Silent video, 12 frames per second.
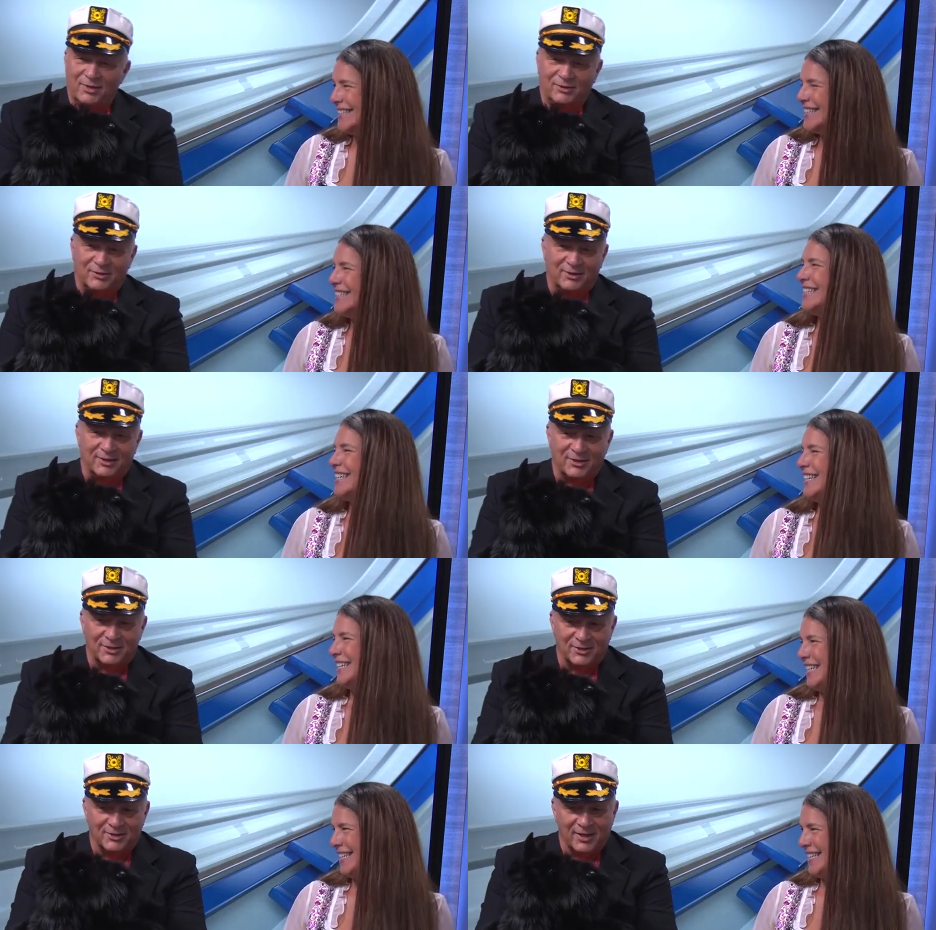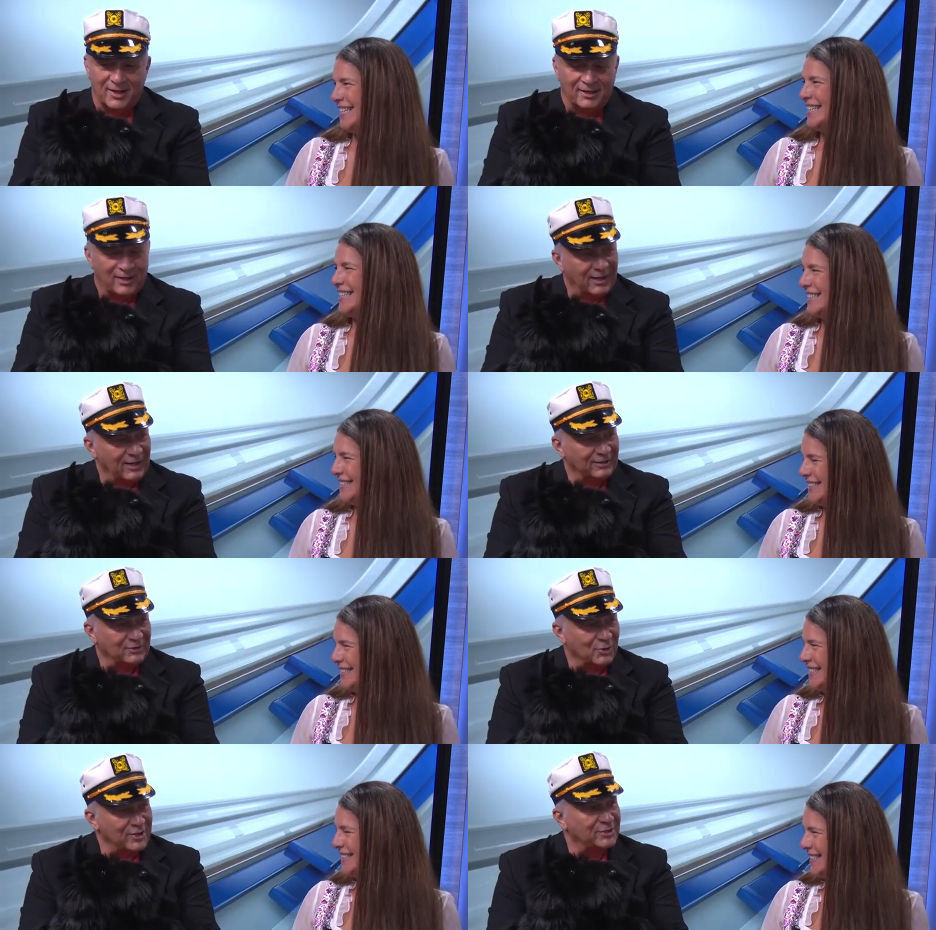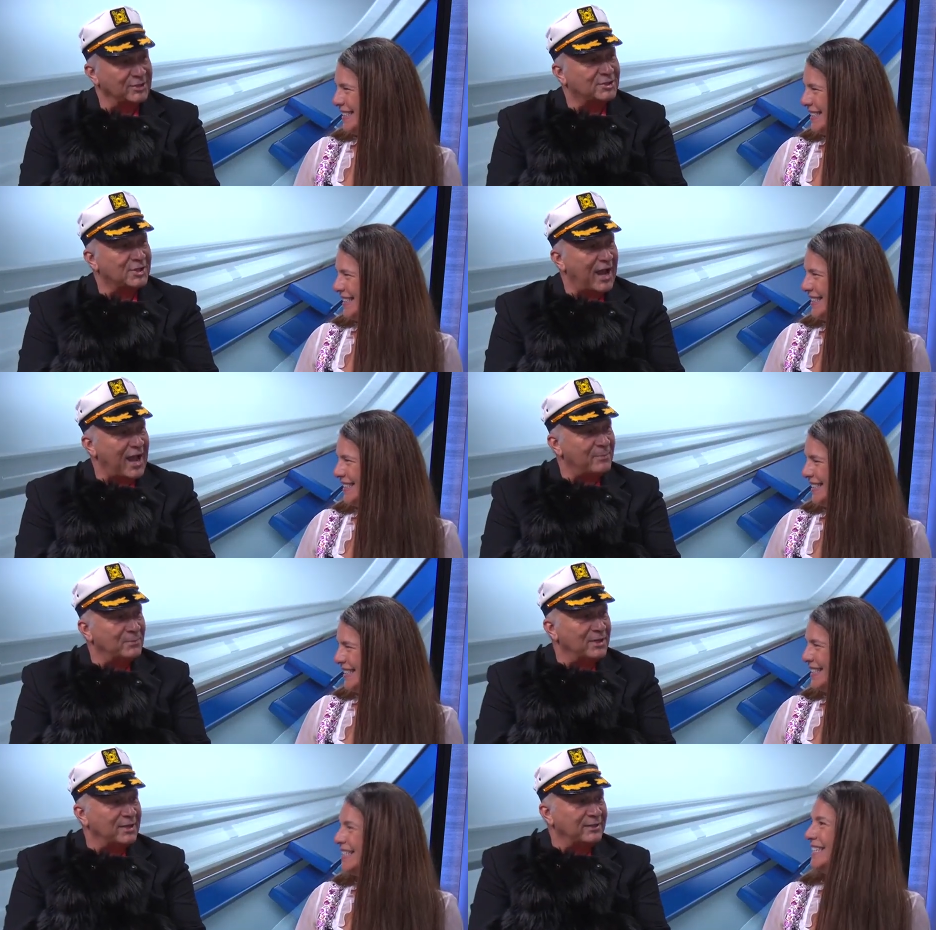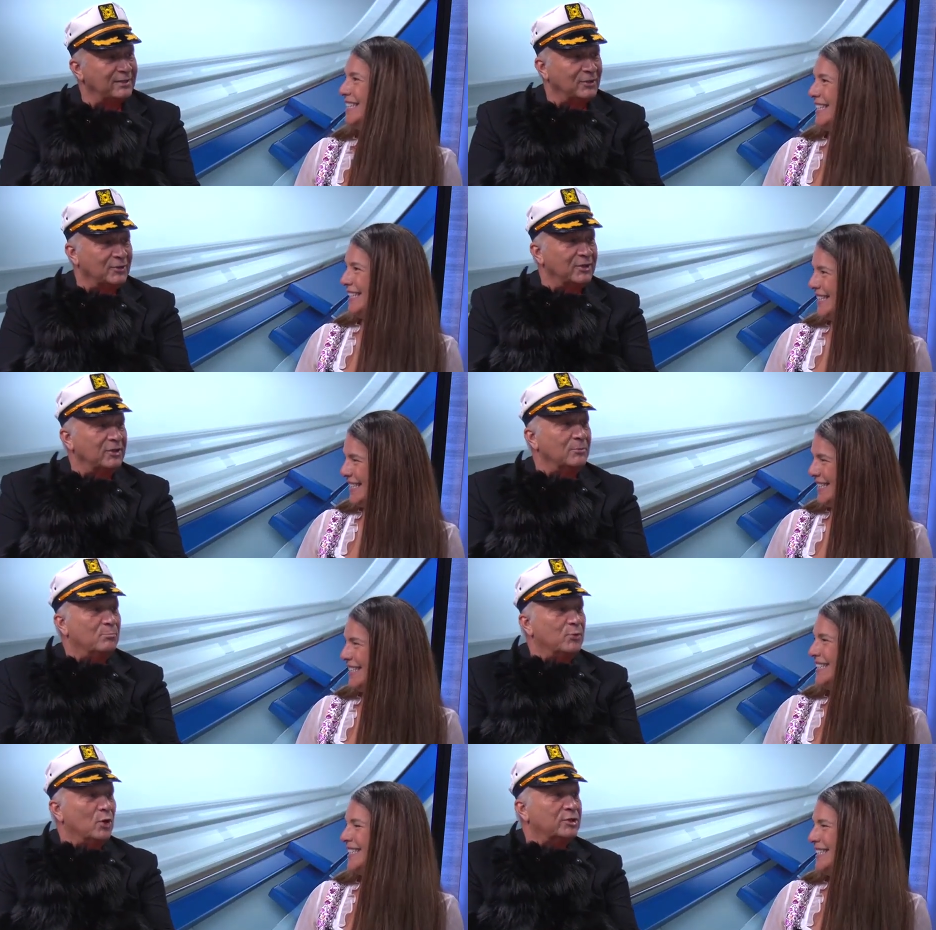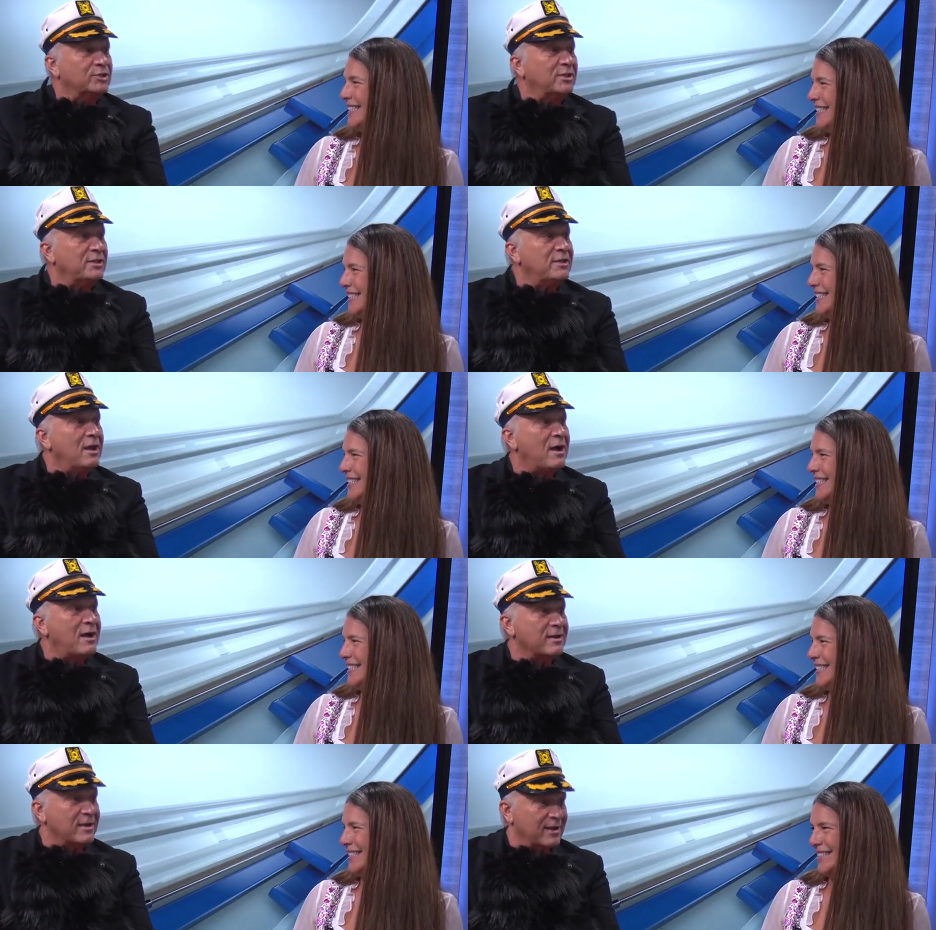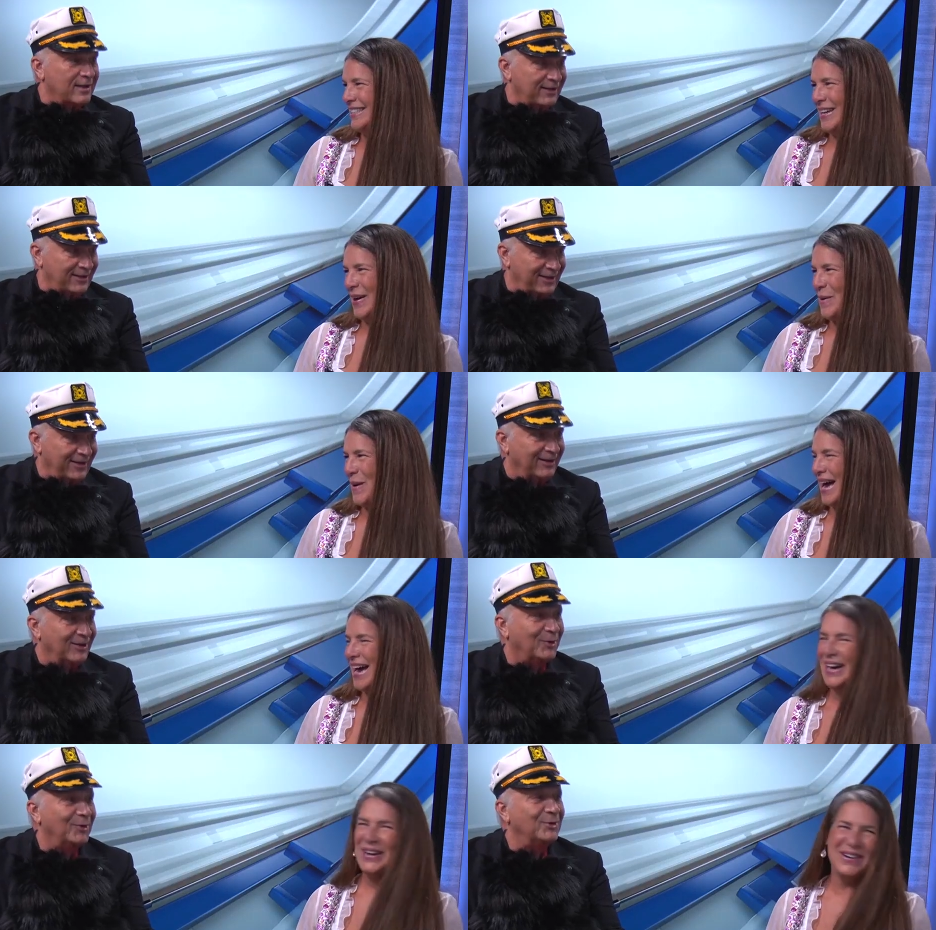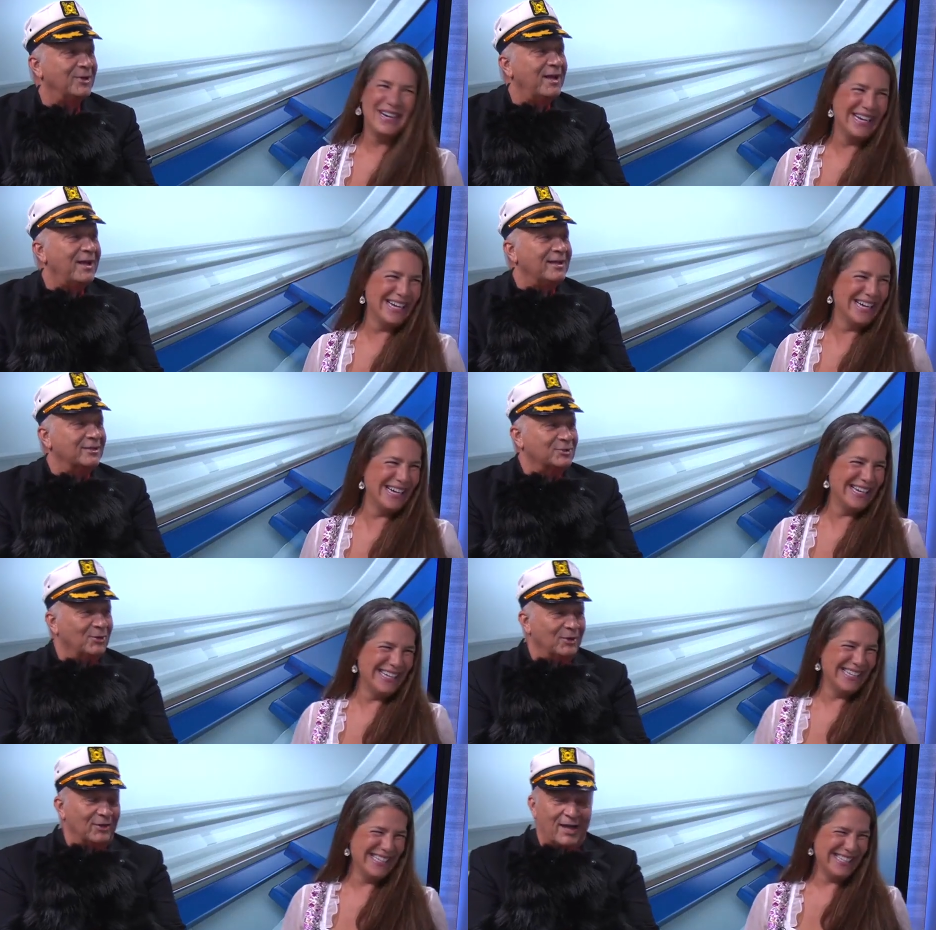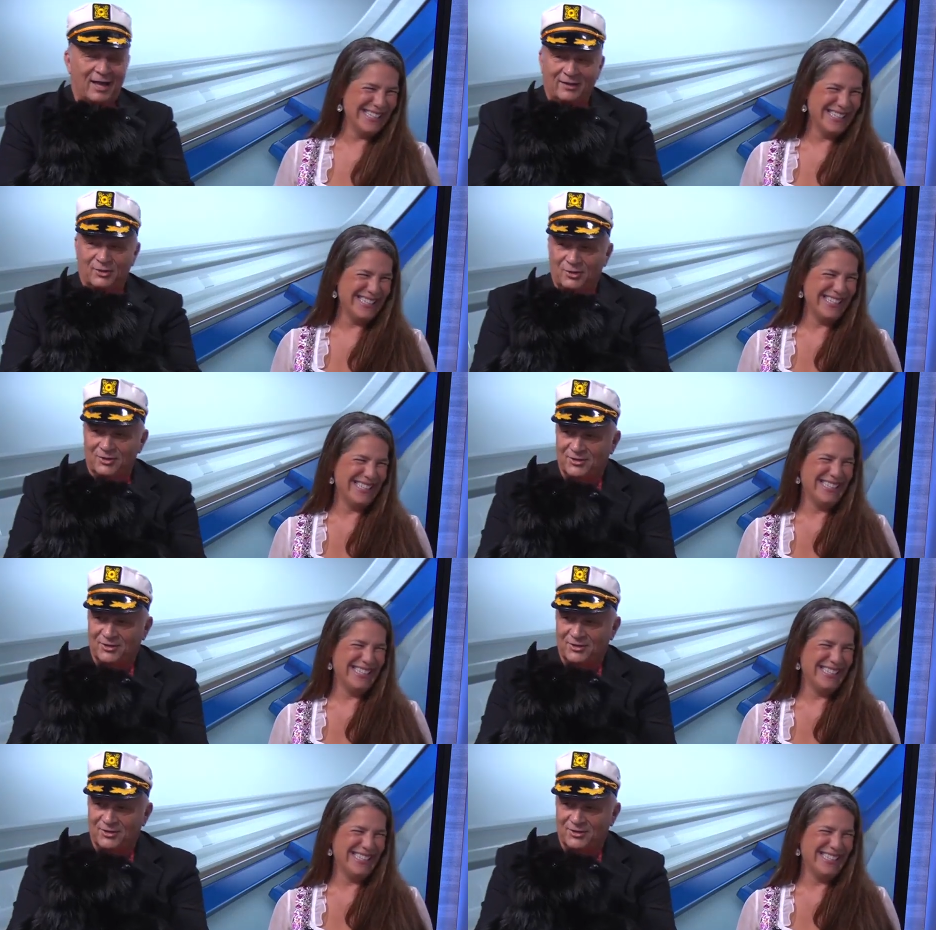Speaker 1: You're going to hear uh, Tracy Chapman. You're going to hear Brooks and Dunn. Oh, yeah. So a lot of good